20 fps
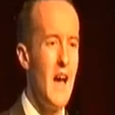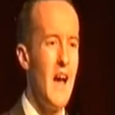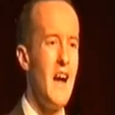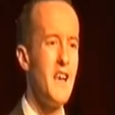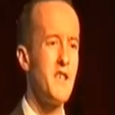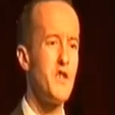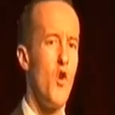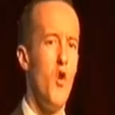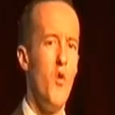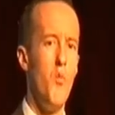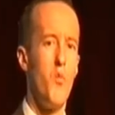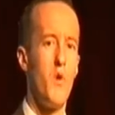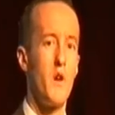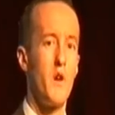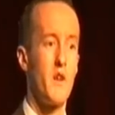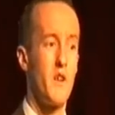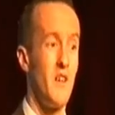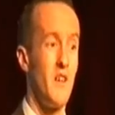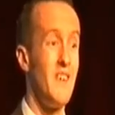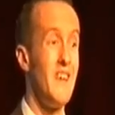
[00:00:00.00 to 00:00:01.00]
As
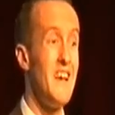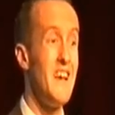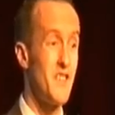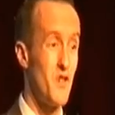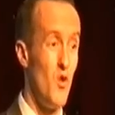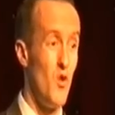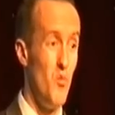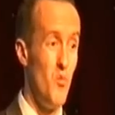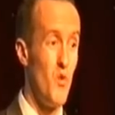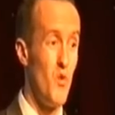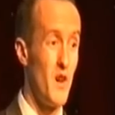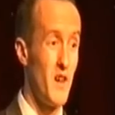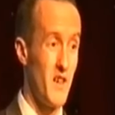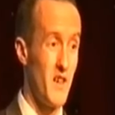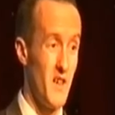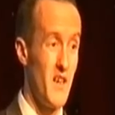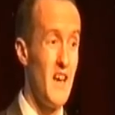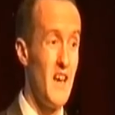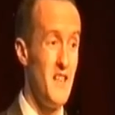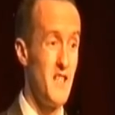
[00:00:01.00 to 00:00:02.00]
homework, yes, homework,
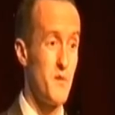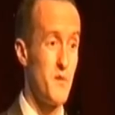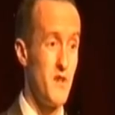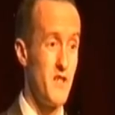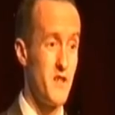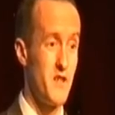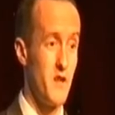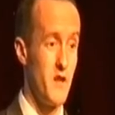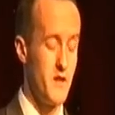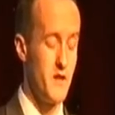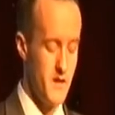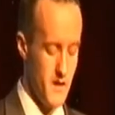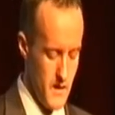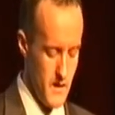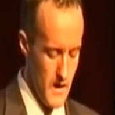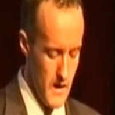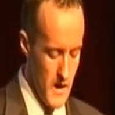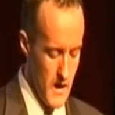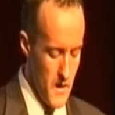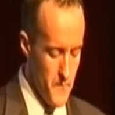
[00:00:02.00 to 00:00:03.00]
in Switzerland,
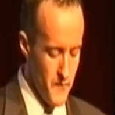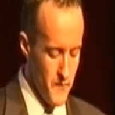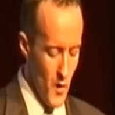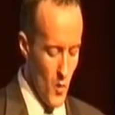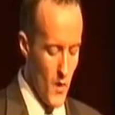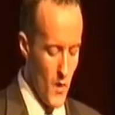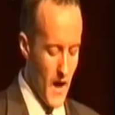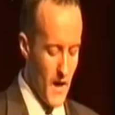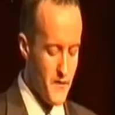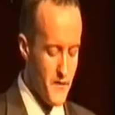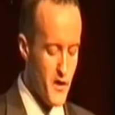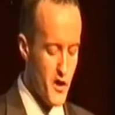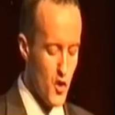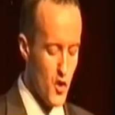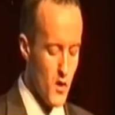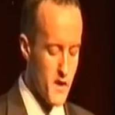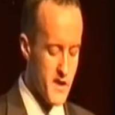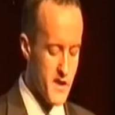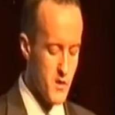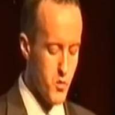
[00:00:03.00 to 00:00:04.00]
we had to
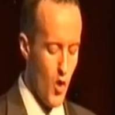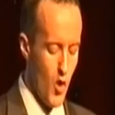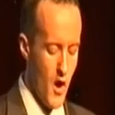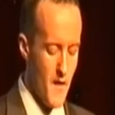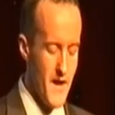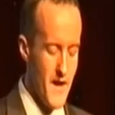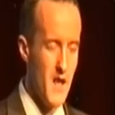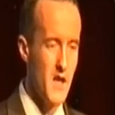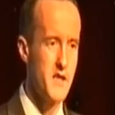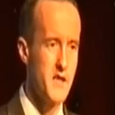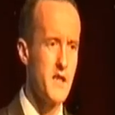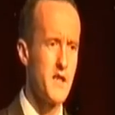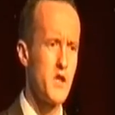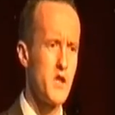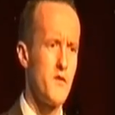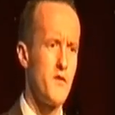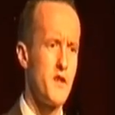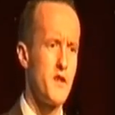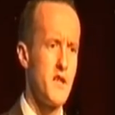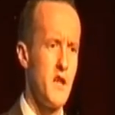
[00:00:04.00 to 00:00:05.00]
do a SWOT analysis
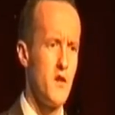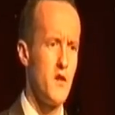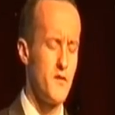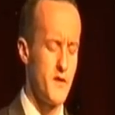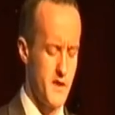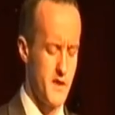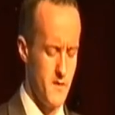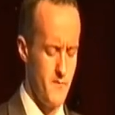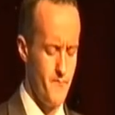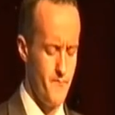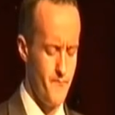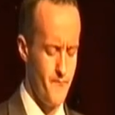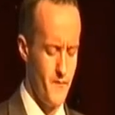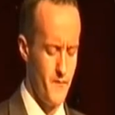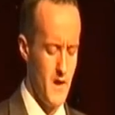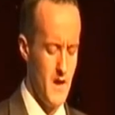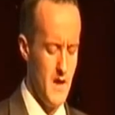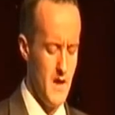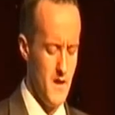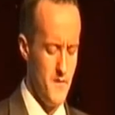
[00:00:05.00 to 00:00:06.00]
of ourselves.
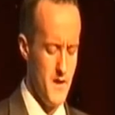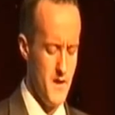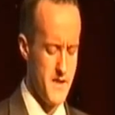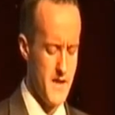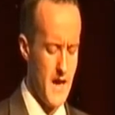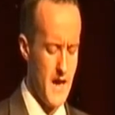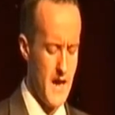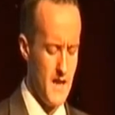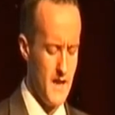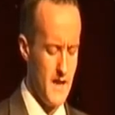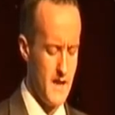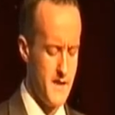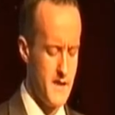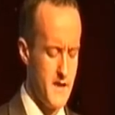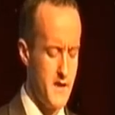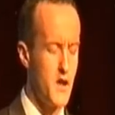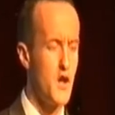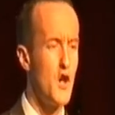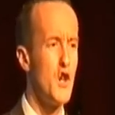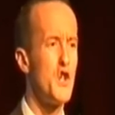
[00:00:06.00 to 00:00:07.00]
This
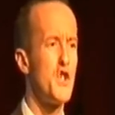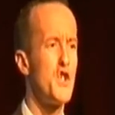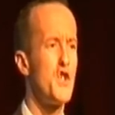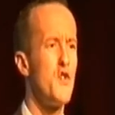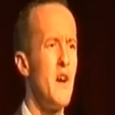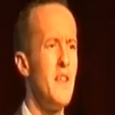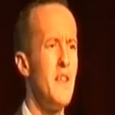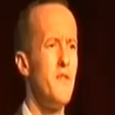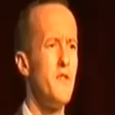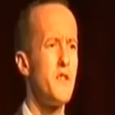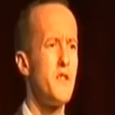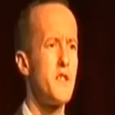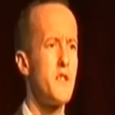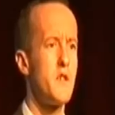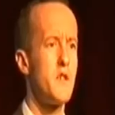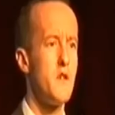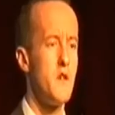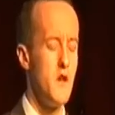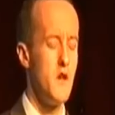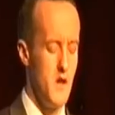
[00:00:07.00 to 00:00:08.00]
highlighted our strengths,
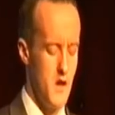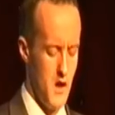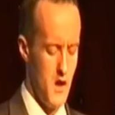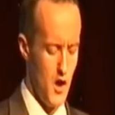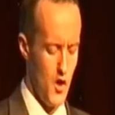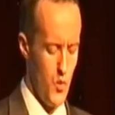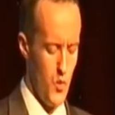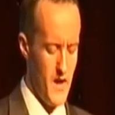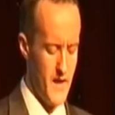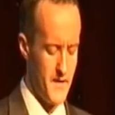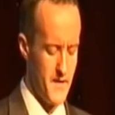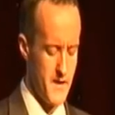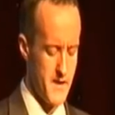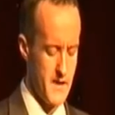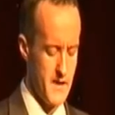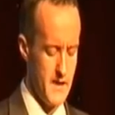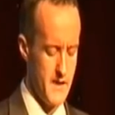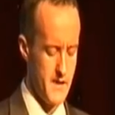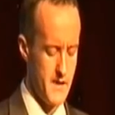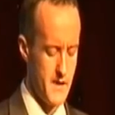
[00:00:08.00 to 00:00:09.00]
our
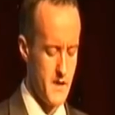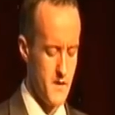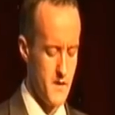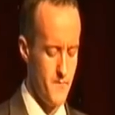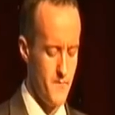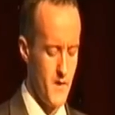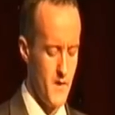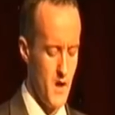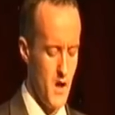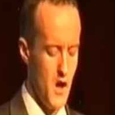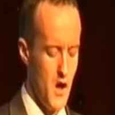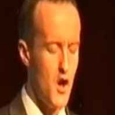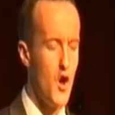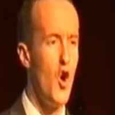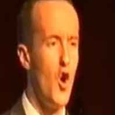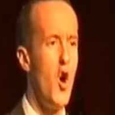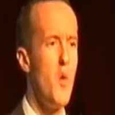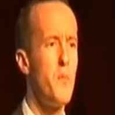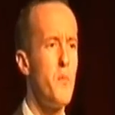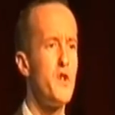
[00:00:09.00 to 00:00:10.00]
weaknesses, our
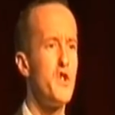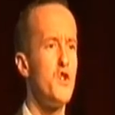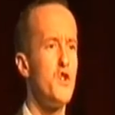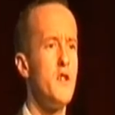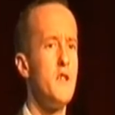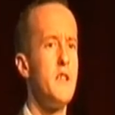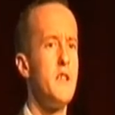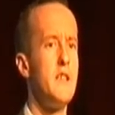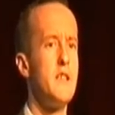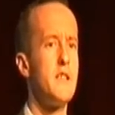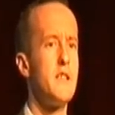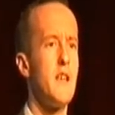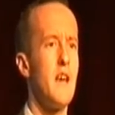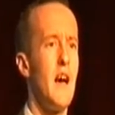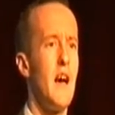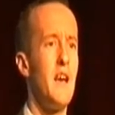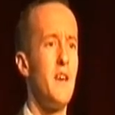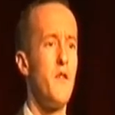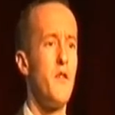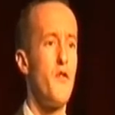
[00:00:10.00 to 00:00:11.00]
opportunities,
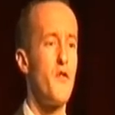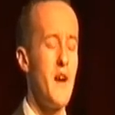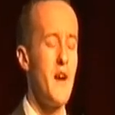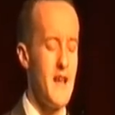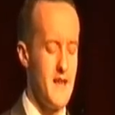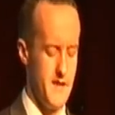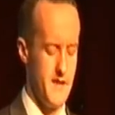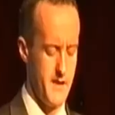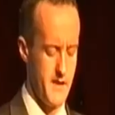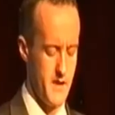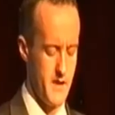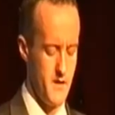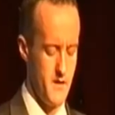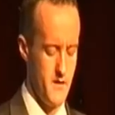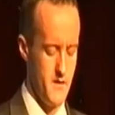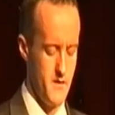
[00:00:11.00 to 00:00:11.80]
and threats.